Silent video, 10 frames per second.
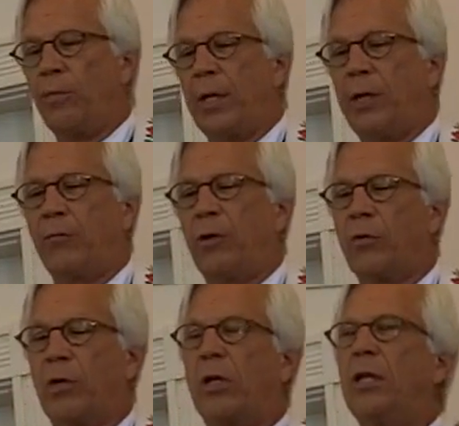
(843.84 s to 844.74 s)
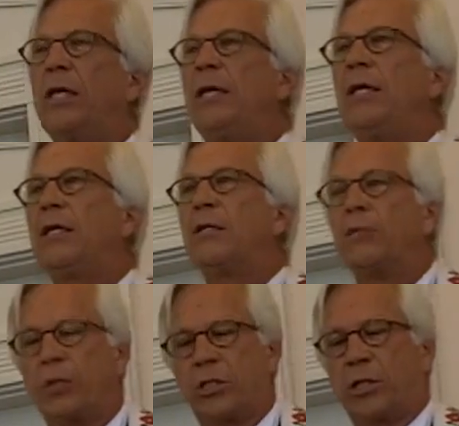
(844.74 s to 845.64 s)
muddy road clinging
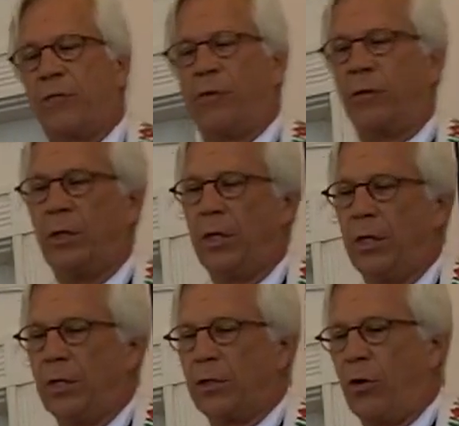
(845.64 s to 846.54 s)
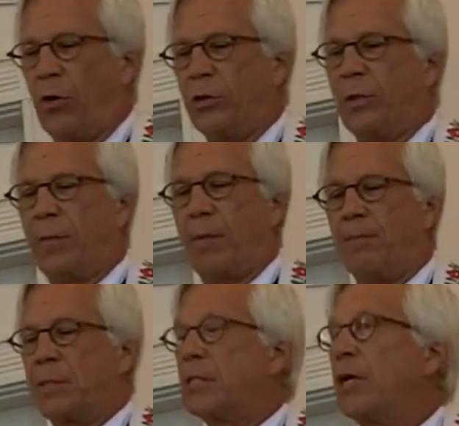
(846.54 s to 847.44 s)
to a shovel to hold
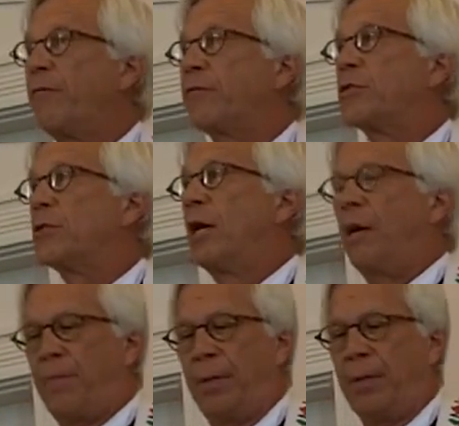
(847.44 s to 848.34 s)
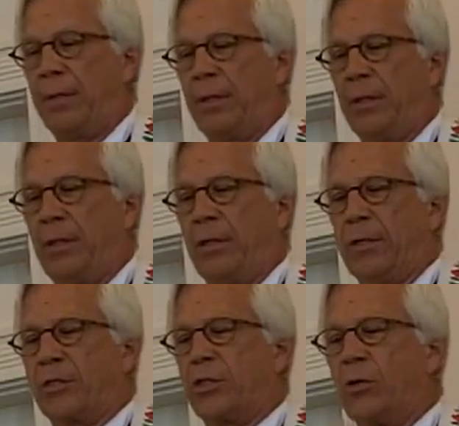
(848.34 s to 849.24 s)
himself up,
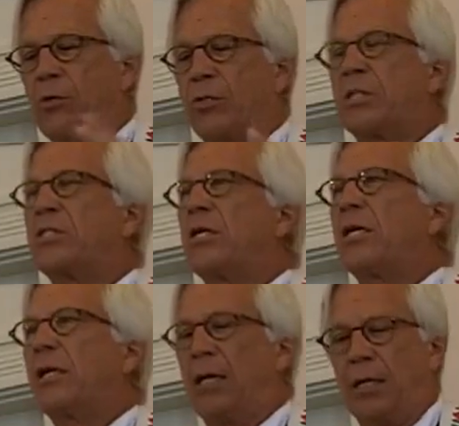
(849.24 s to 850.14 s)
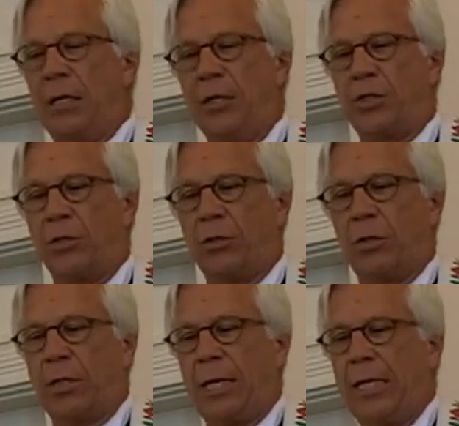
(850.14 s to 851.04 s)
so sick and
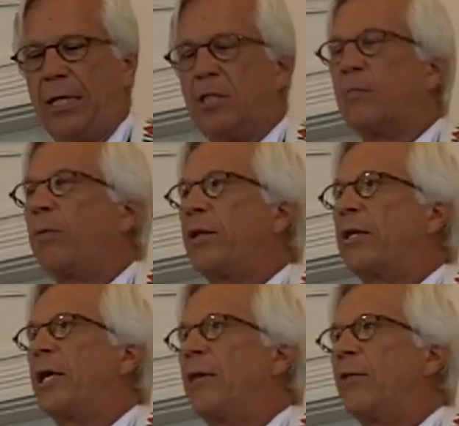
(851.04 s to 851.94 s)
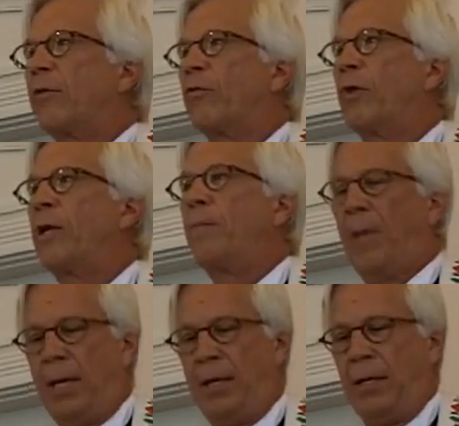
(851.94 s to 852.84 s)
injured that each breath came with great
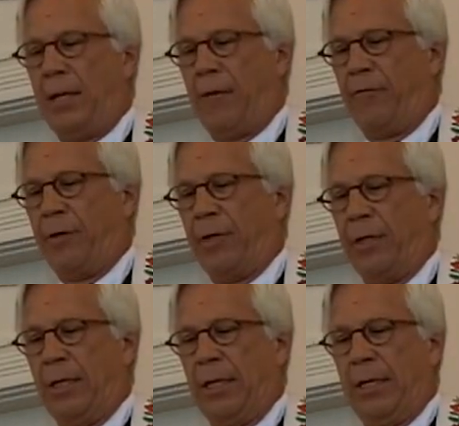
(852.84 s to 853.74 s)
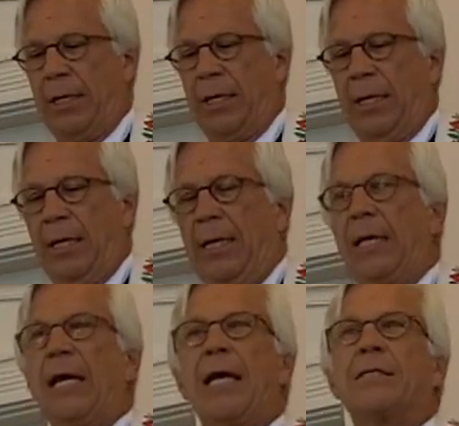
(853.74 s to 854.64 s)
pain and effort,
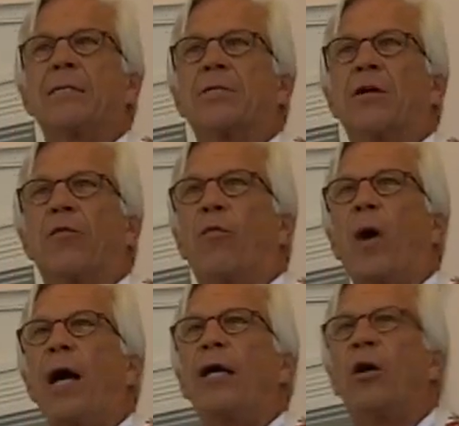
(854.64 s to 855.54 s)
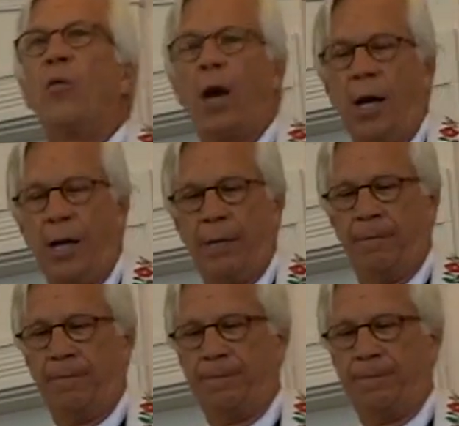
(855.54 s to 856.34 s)
he asked himself, why go on?